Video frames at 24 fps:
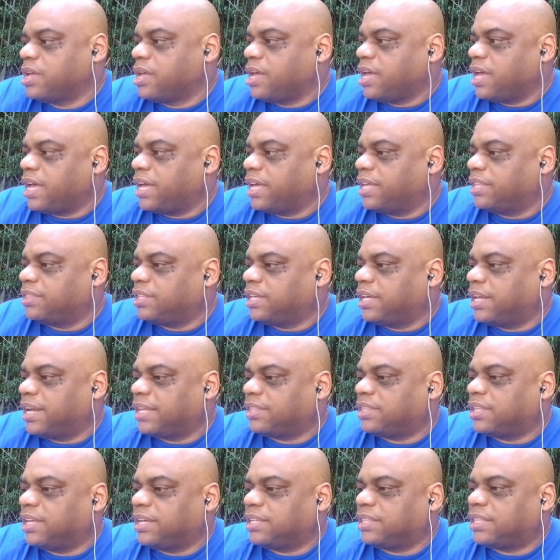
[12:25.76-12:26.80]
and then I
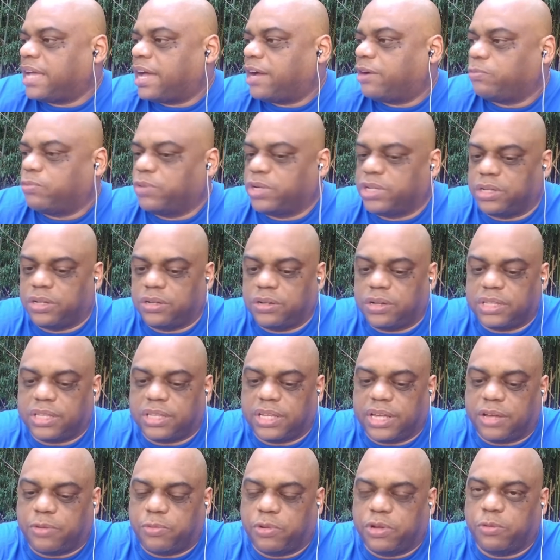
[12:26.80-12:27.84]
think that will
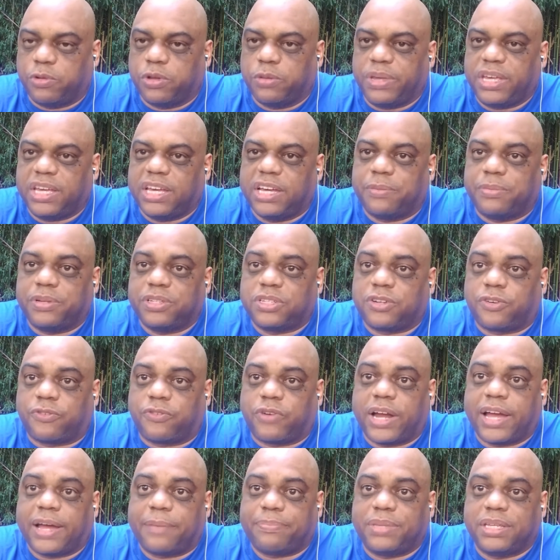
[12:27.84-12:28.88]
think we will be able to
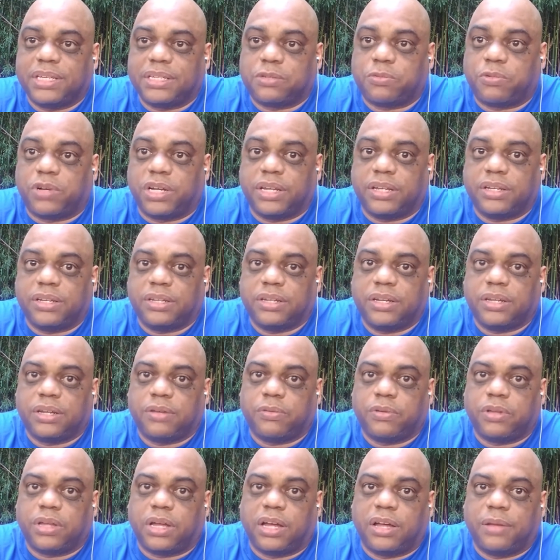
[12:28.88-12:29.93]
wrap this one
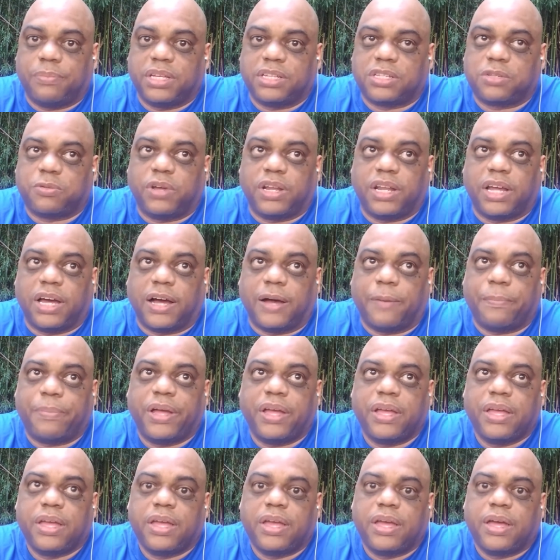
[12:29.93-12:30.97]
um, this one up.
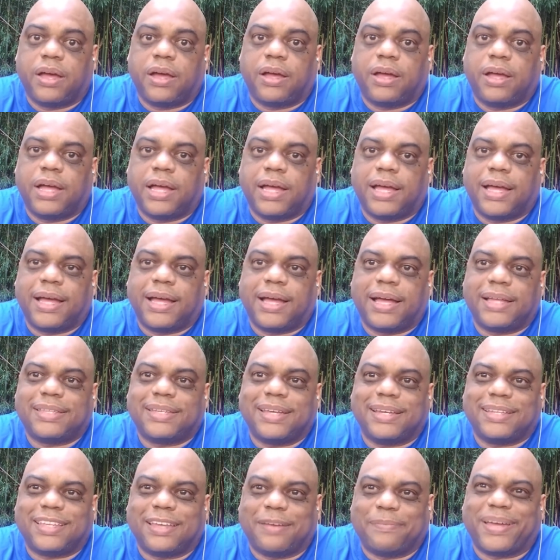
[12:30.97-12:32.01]
Uh,
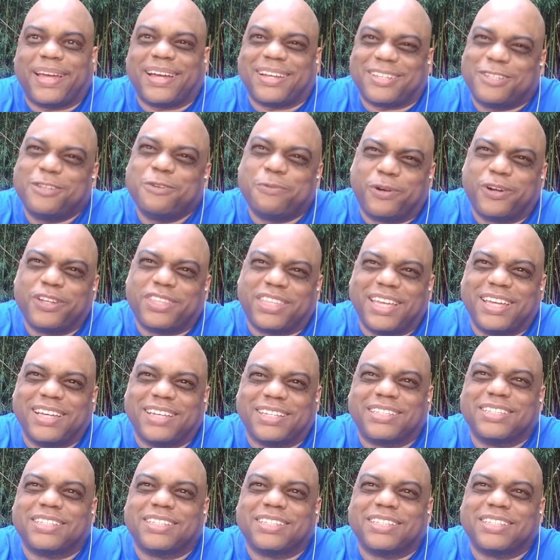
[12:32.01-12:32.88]
take that back. Two more things and